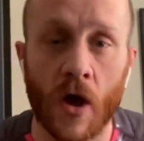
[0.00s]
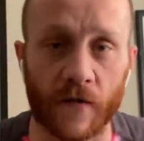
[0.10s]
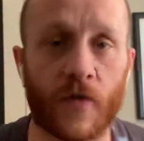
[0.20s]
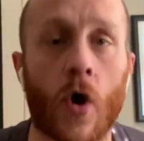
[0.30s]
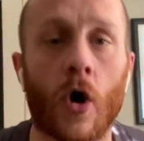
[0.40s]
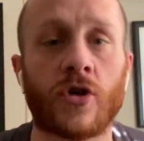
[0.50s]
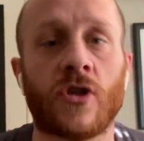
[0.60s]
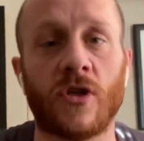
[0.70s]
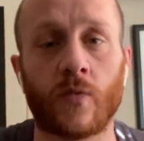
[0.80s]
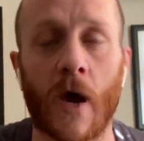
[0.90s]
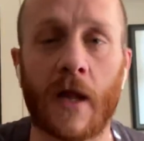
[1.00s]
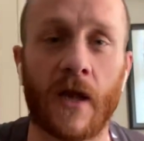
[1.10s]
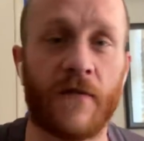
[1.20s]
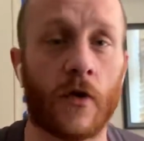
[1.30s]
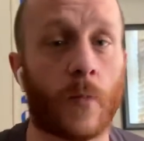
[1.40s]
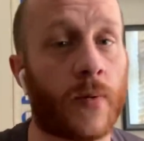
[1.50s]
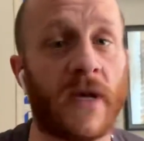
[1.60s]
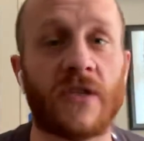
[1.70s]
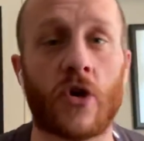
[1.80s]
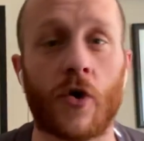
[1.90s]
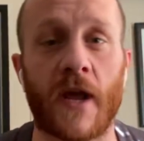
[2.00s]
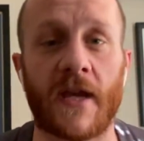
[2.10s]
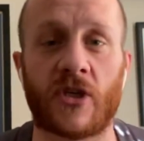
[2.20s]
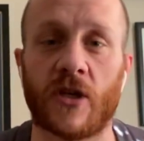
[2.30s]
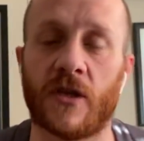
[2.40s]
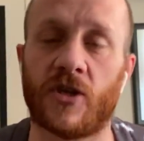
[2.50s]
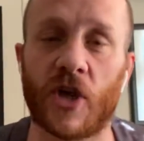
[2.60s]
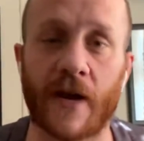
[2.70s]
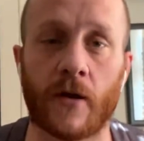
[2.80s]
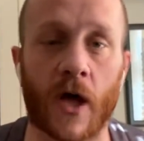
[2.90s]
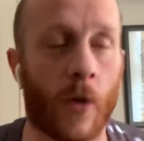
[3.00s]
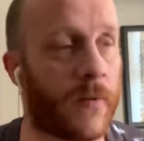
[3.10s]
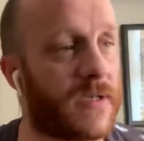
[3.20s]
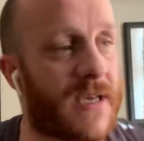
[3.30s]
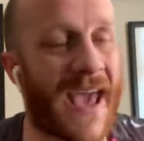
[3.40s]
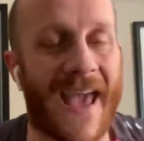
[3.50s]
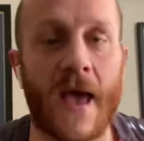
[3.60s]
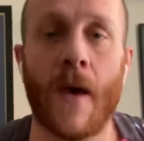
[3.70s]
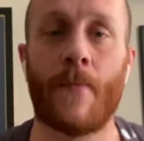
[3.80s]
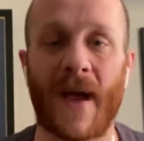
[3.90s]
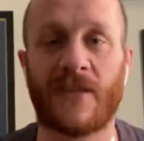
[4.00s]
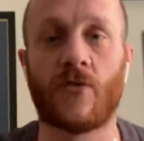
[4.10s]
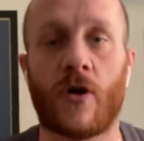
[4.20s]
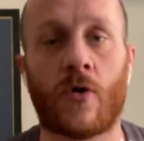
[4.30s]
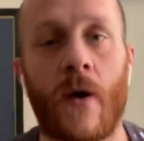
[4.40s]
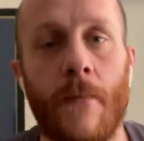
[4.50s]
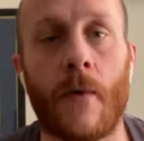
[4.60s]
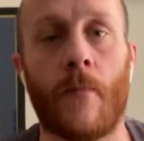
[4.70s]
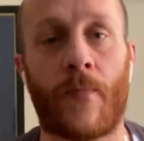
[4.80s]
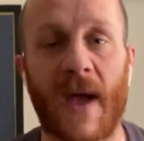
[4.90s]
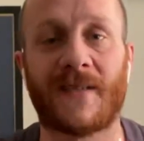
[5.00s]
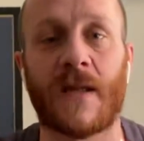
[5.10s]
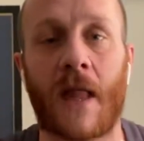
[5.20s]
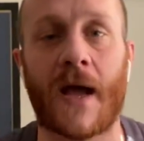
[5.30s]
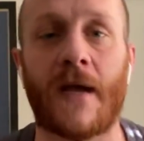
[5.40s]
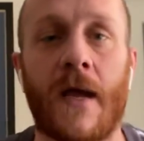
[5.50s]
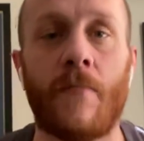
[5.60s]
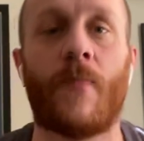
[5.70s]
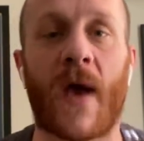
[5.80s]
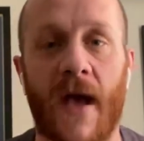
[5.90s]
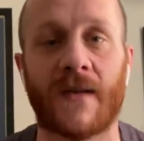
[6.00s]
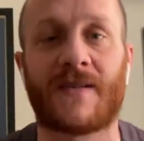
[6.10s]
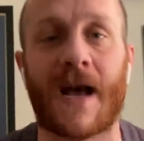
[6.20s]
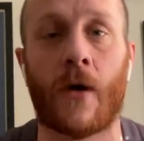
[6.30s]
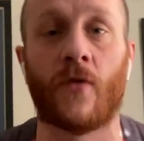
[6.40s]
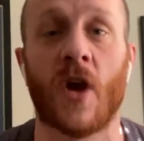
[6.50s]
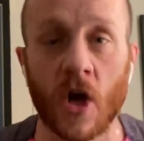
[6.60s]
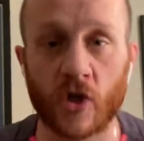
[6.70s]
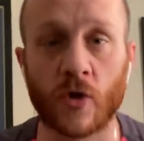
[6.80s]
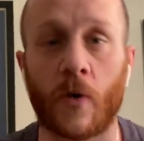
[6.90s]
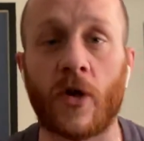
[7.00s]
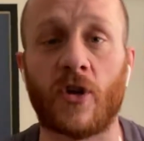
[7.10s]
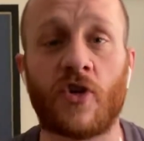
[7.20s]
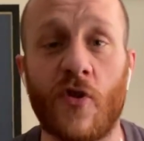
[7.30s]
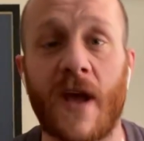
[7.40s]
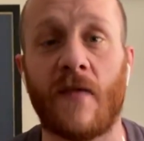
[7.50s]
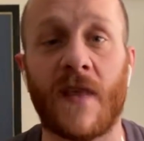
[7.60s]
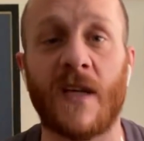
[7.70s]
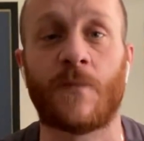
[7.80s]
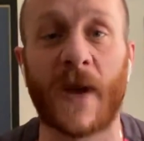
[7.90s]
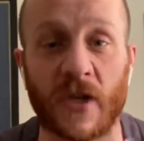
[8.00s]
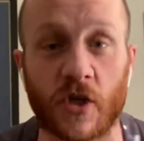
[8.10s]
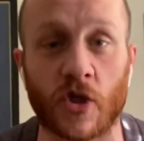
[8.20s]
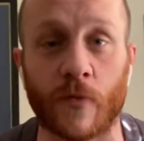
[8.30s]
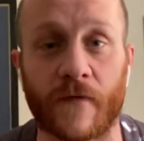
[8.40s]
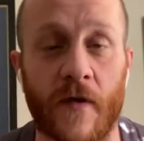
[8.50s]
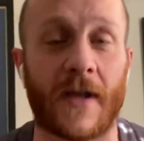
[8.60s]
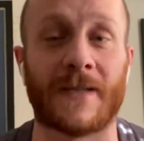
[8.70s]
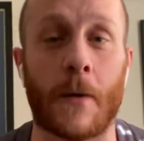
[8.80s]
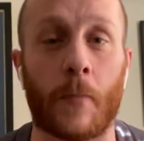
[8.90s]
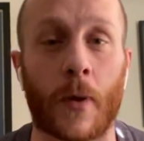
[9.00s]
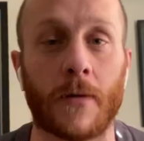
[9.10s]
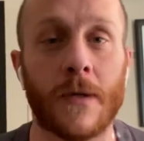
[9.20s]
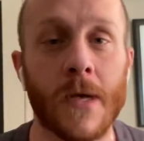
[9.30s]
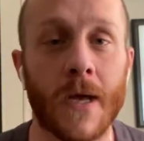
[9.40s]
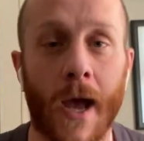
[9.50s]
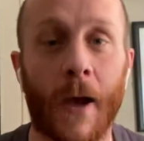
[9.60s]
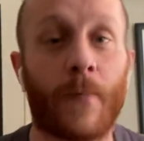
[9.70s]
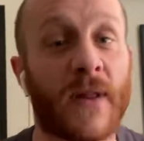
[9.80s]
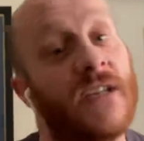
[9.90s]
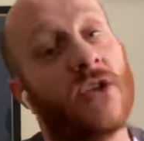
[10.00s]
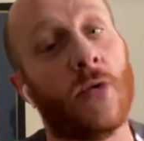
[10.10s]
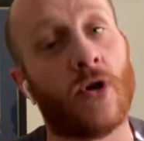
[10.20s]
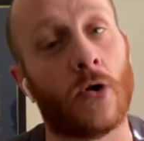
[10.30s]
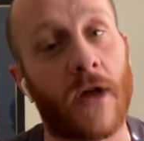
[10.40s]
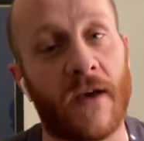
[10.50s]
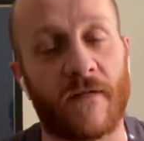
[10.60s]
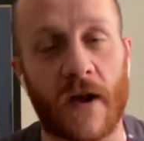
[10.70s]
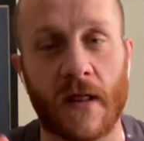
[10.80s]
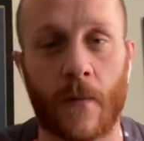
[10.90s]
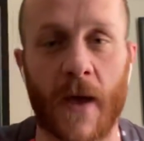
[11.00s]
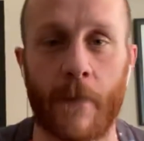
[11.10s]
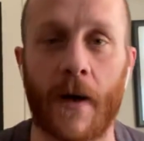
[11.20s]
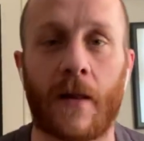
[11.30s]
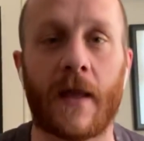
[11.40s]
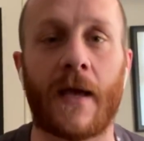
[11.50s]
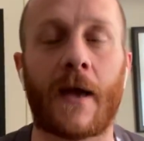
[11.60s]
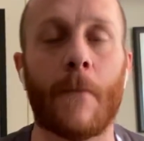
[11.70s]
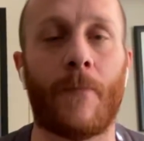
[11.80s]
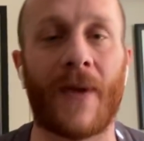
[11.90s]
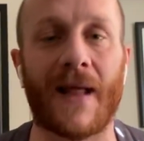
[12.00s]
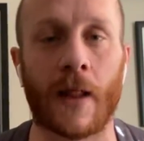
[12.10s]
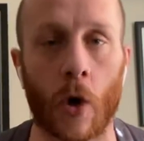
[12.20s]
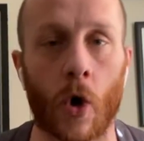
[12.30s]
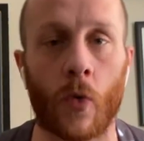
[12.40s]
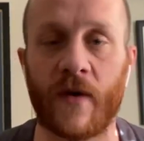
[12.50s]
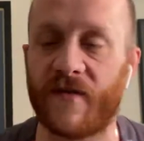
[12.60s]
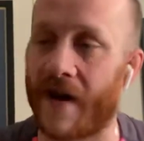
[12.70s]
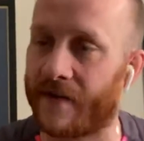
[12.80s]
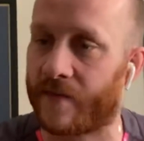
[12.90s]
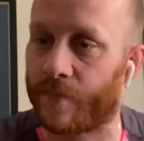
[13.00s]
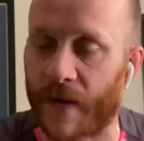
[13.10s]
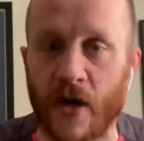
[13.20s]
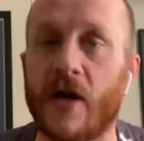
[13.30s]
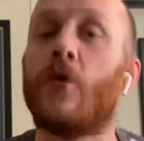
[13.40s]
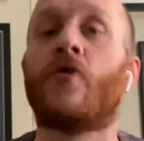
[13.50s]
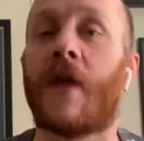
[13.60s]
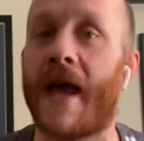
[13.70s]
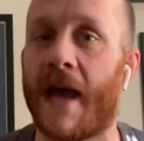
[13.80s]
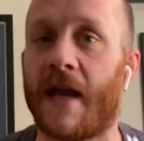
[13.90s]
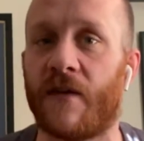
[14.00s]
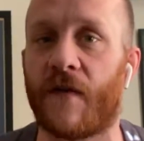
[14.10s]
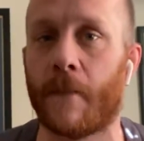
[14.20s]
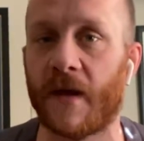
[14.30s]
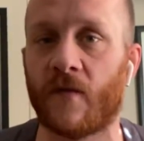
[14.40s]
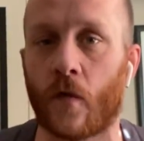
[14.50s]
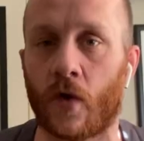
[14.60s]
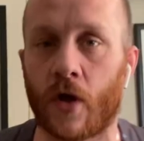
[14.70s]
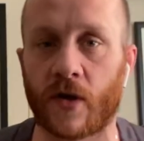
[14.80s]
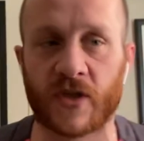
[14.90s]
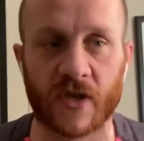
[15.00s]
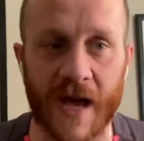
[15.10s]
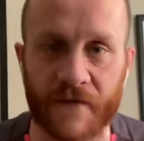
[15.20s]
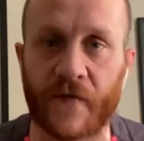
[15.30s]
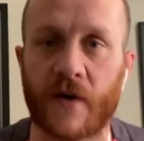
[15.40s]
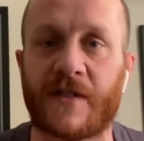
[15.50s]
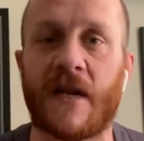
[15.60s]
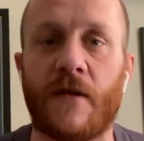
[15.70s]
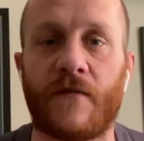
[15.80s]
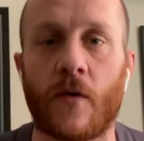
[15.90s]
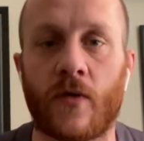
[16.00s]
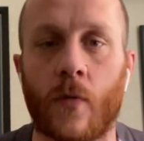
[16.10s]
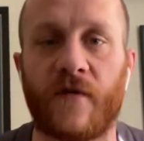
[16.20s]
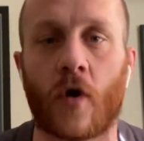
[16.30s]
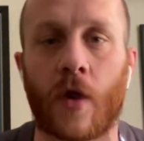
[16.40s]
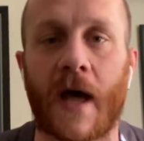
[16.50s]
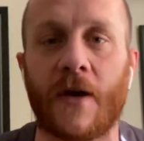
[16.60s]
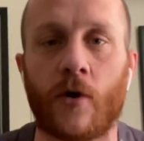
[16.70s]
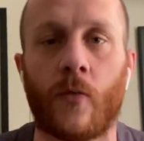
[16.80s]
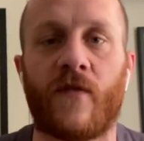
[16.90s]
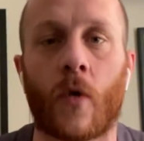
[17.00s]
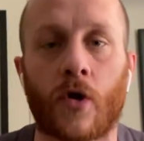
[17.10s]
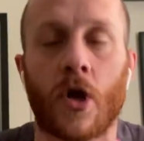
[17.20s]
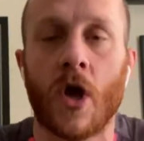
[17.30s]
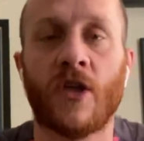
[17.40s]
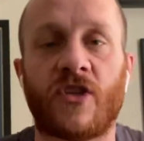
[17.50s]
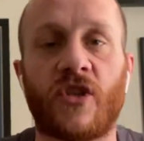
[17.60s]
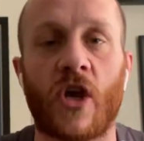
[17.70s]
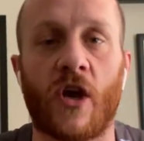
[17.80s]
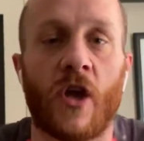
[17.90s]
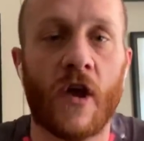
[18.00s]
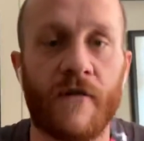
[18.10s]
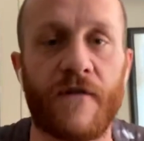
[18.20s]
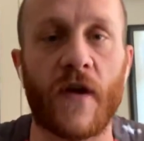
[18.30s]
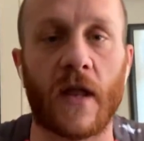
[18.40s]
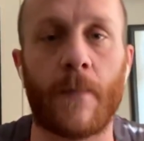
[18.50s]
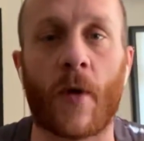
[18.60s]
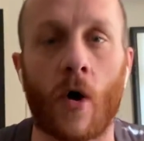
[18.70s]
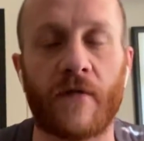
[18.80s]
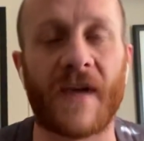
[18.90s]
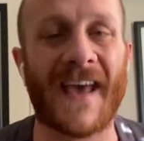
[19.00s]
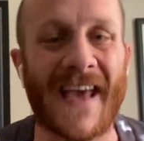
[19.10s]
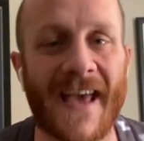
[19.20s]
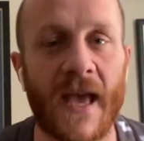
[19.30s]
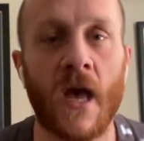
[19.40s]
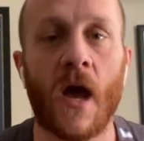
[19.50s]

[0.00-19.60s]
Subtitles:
Of course, as well, if you could please donate to the channel, help us get better equipment, better lighting, better sound, someone to straighten these pictures up, for example. Please do donate via the PayPal link below. We've been inundated, if I'm being totally honest. So that first interview that we've got lined up with one Sir Philip of Hay